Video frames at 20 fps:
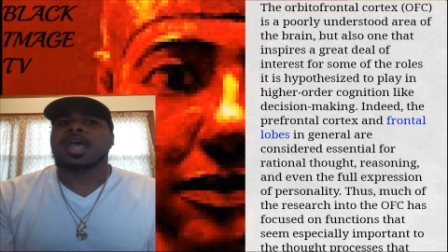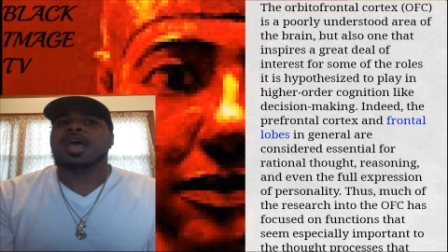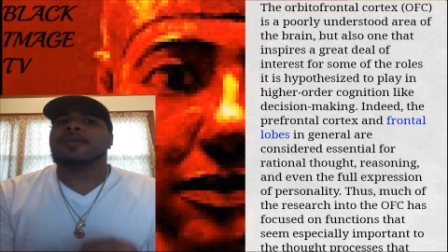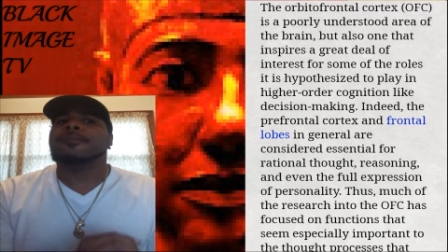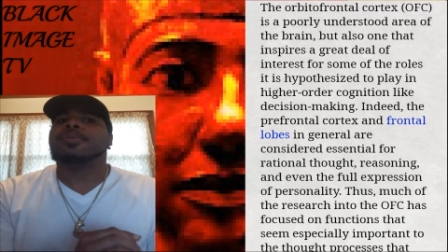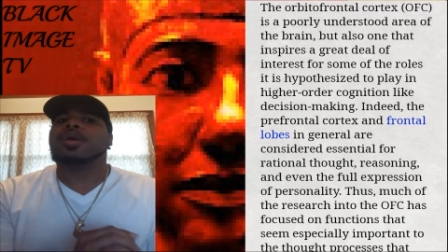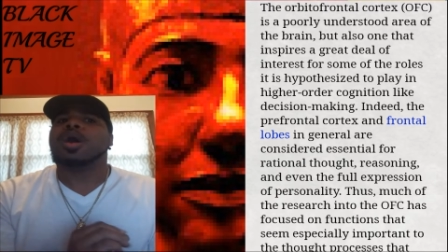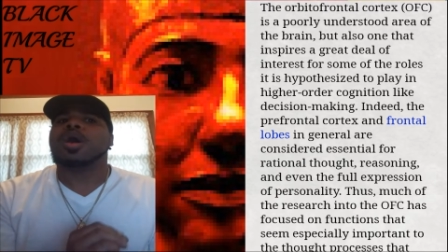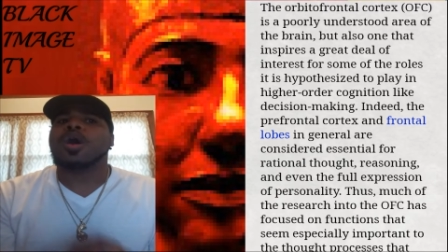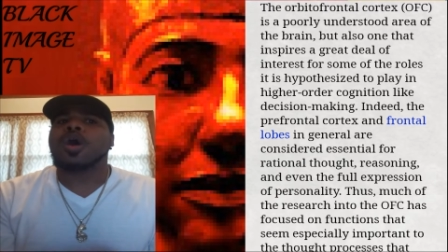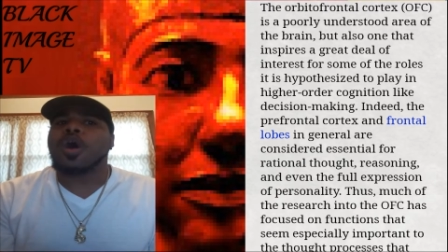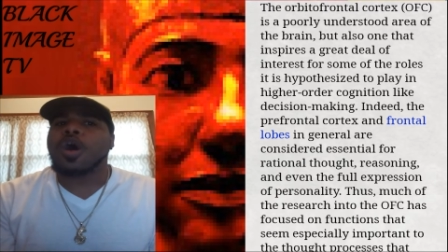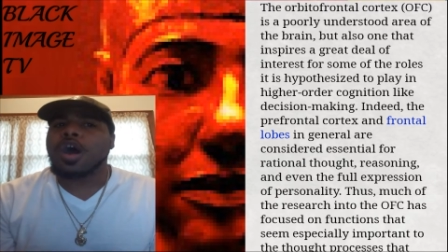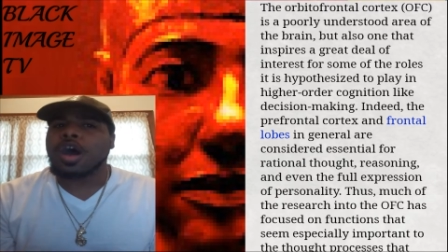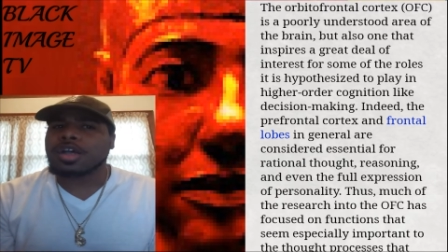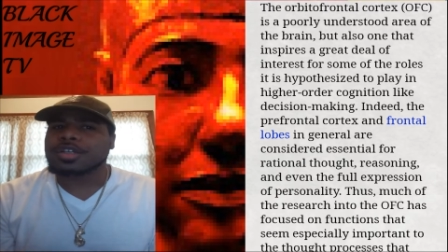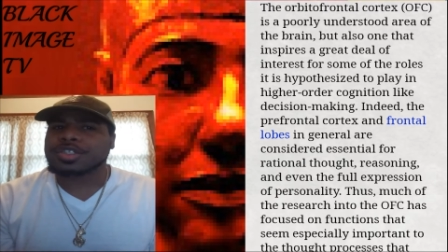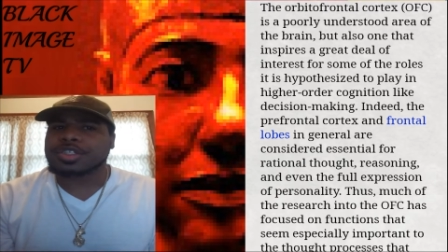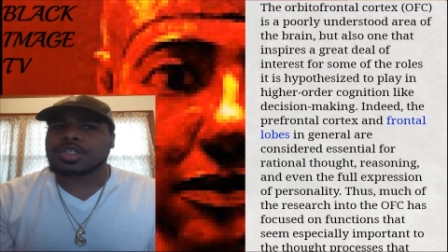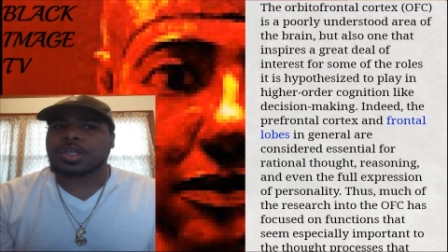but
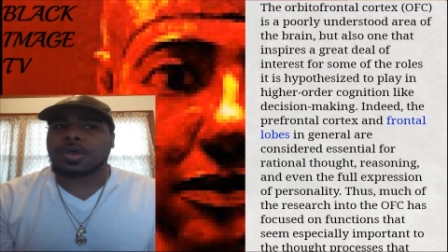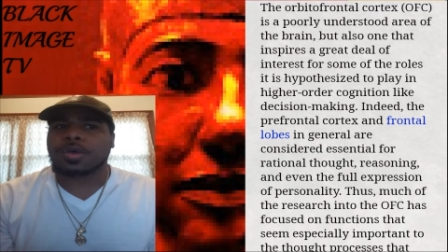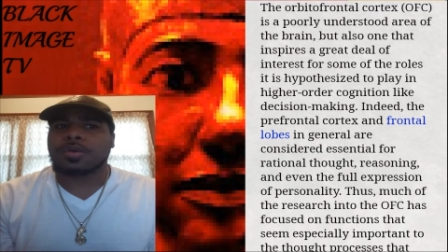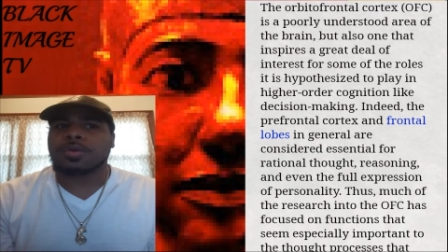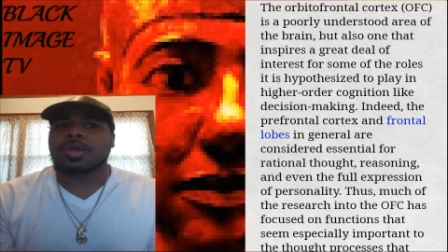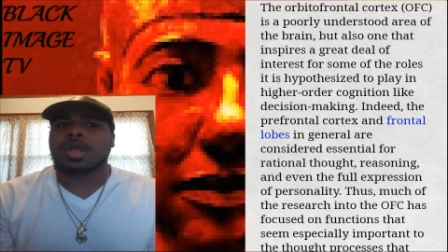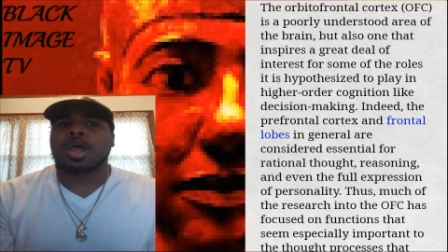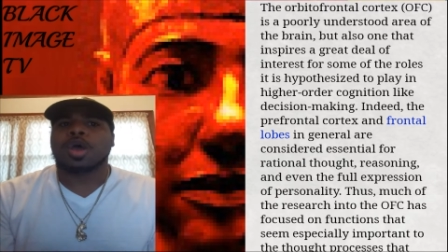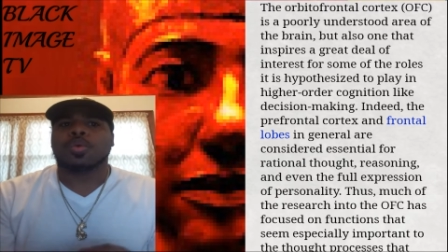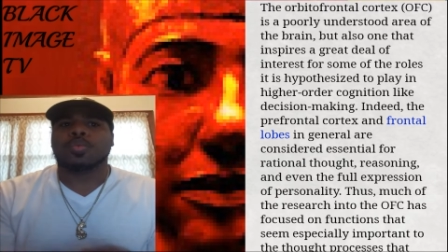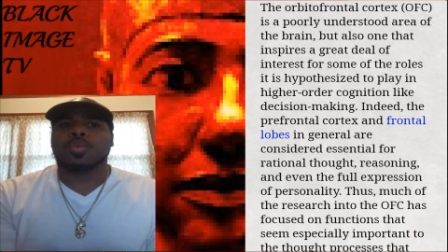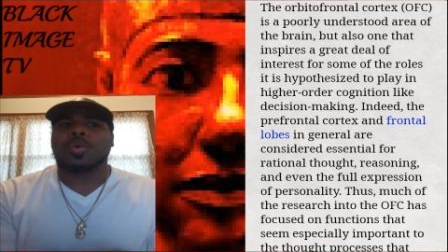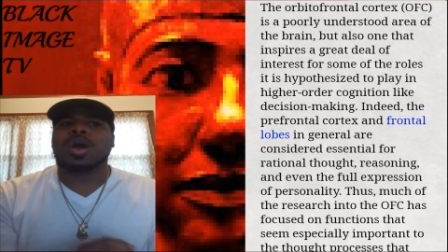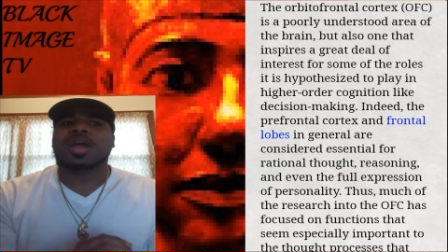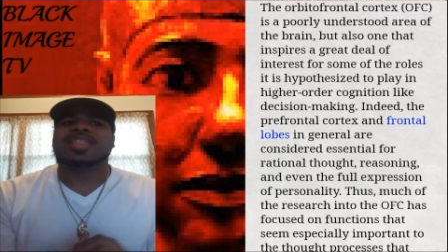also one